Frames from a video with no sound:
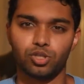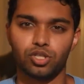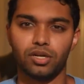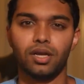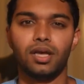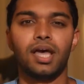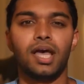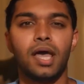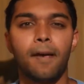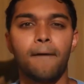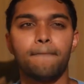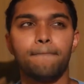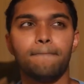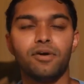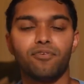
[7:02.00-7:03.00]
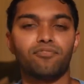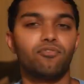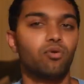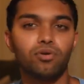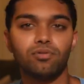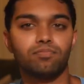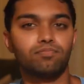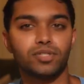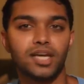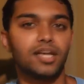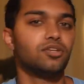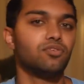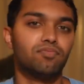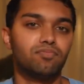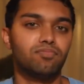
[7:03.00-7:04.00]
ocean. Before,
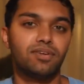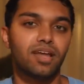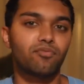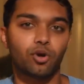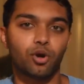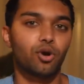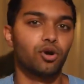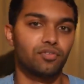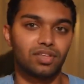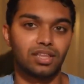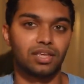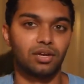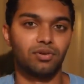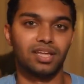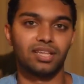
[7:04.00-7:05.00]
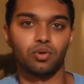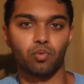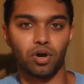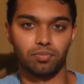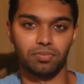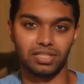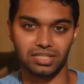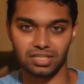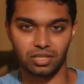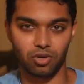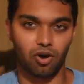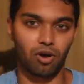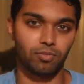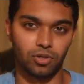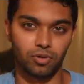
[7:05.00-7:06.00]
pretend you've never heard of the theory that the One Piece is
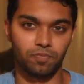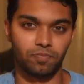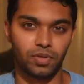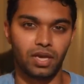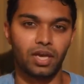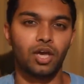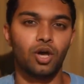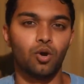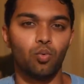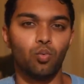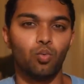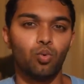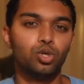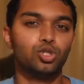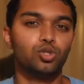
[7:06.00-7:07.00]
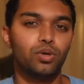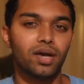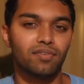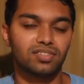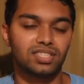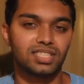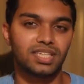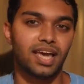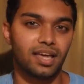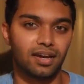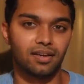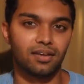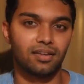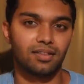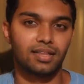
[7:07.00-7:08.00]
the All Blue. Would you have
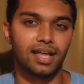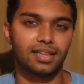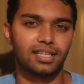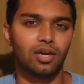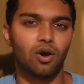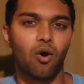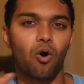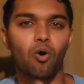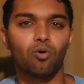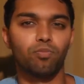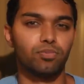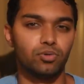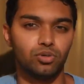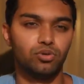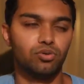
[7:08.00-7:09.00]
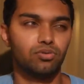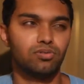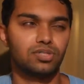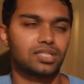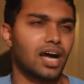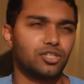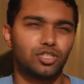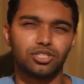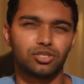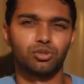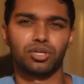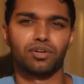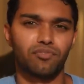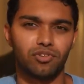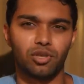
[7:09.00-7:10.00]
said that the All Blue, Sanji
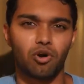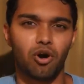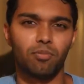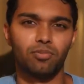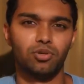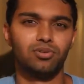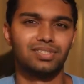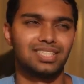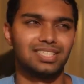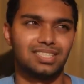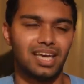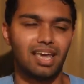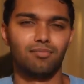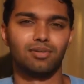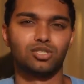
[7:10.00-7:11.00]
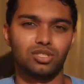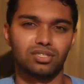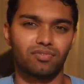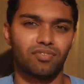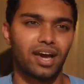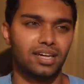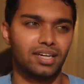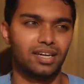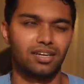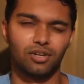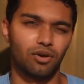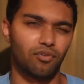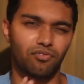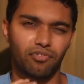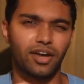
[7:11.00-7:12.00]
searching for the All Blue, is the same as just
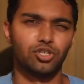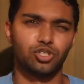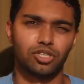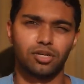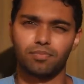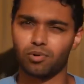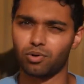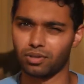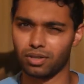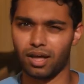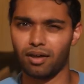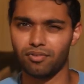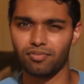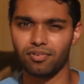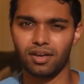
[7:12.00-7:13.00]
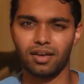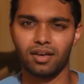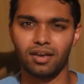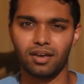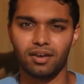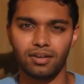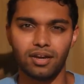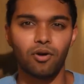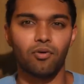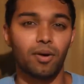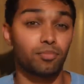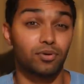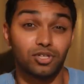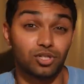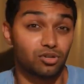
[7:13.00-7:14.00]
finding, friendship or love? No,
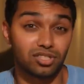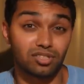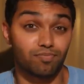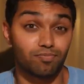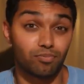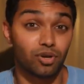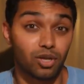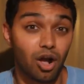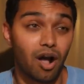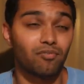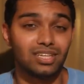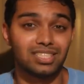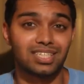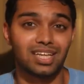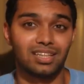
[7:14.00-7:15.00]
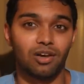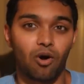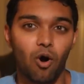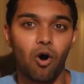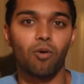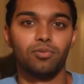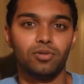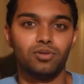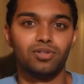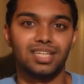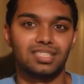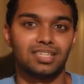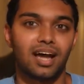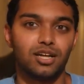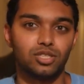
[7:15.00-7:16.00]
I'm pretty sure it's pretty obvious that the All Blue
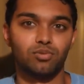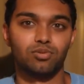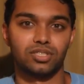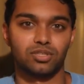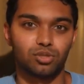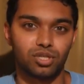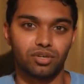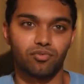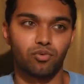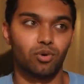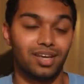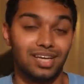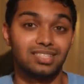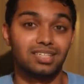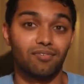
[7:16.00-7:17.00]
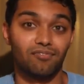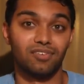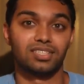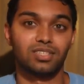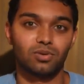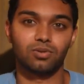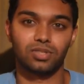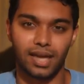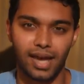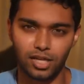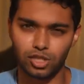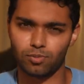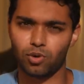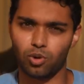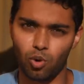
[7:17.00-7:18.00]
that Sanji was searching for is a physical,
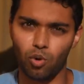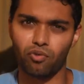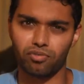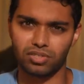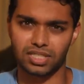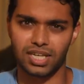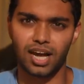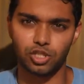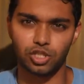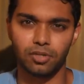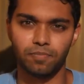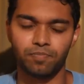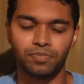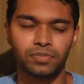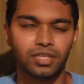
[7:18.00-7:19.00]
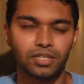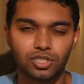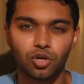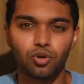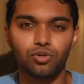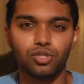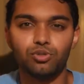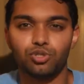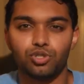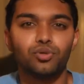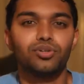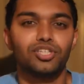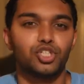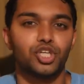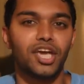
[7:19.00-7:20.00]
tangible goal for Sanji. So you
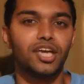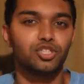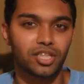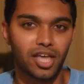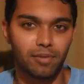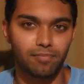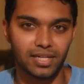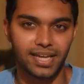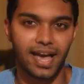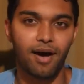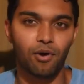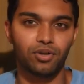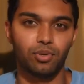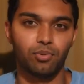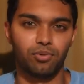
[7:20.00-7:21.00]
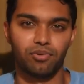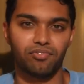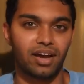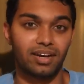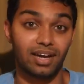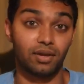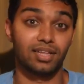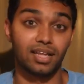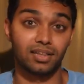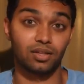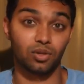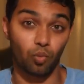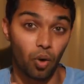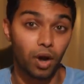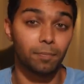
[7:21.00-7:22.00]
shouldn't change that mentality when we find out
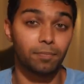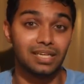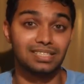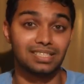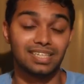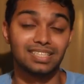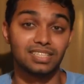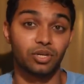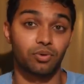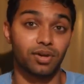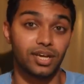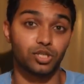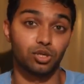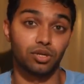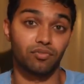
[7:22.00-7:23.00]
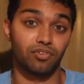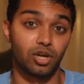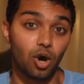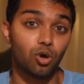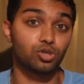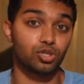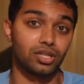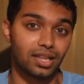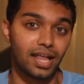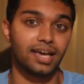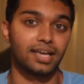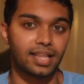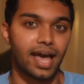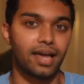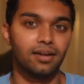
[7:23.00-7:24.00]
that the One Piece is the creation of an ocean
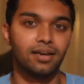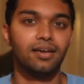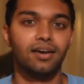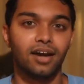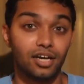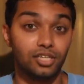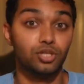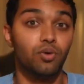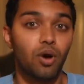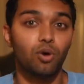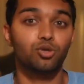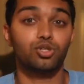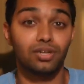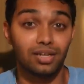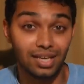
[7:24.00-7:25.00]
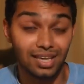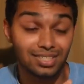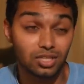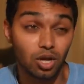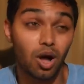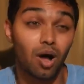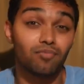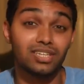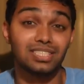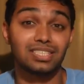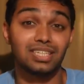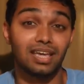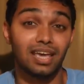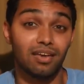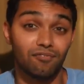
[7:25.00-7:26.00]
like that. A new ocean is
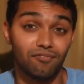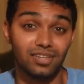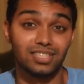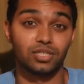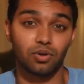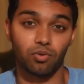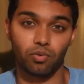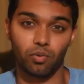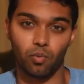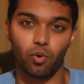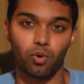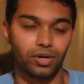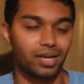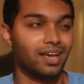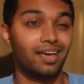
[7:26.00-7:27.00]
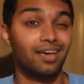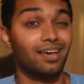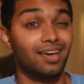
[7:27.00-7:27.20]
obviously a physical reward.